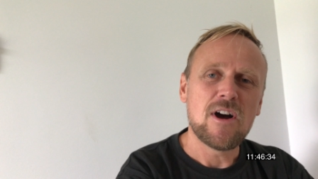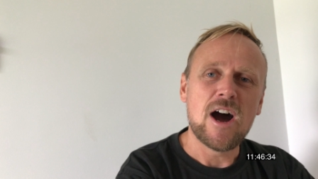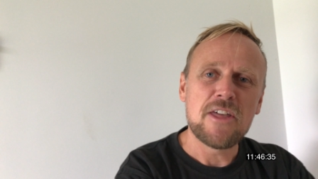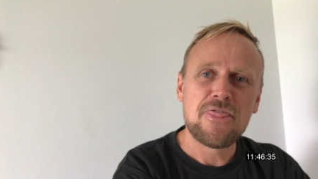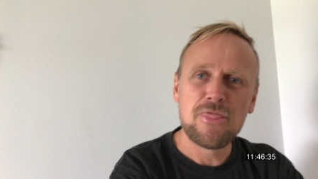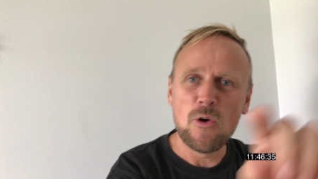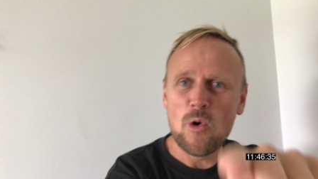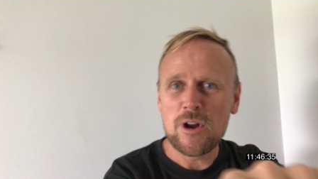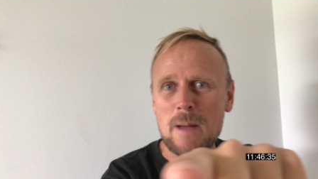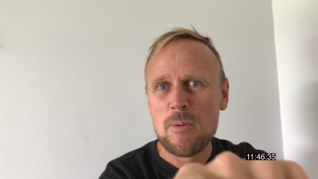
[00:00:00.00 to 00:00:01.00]
I
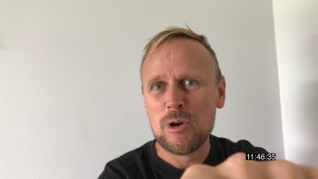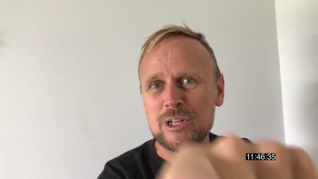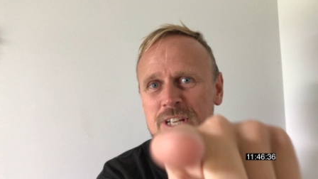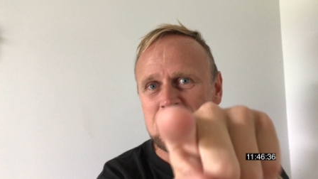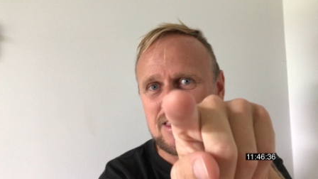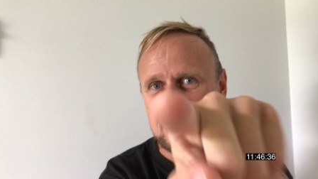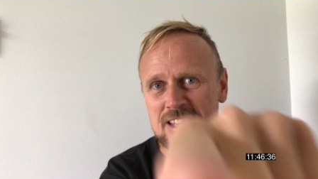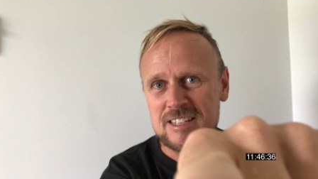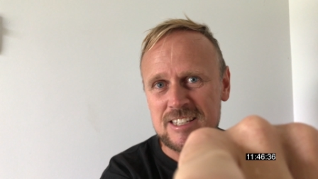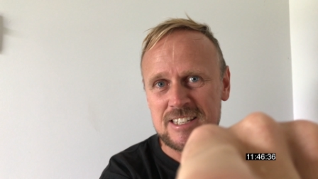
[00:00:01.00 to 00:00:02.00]
thought I put it in
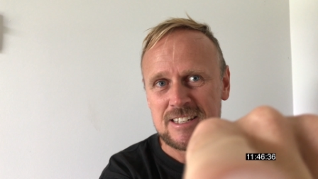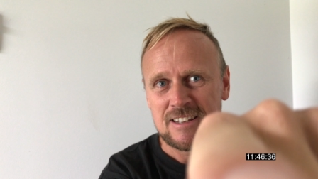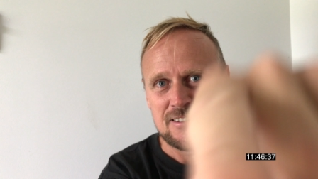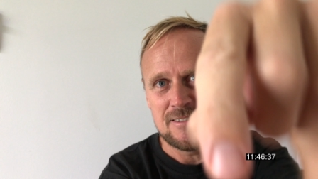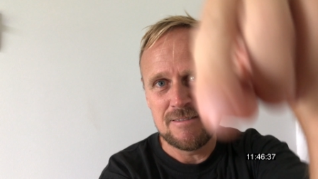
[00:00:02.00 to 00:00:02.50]
this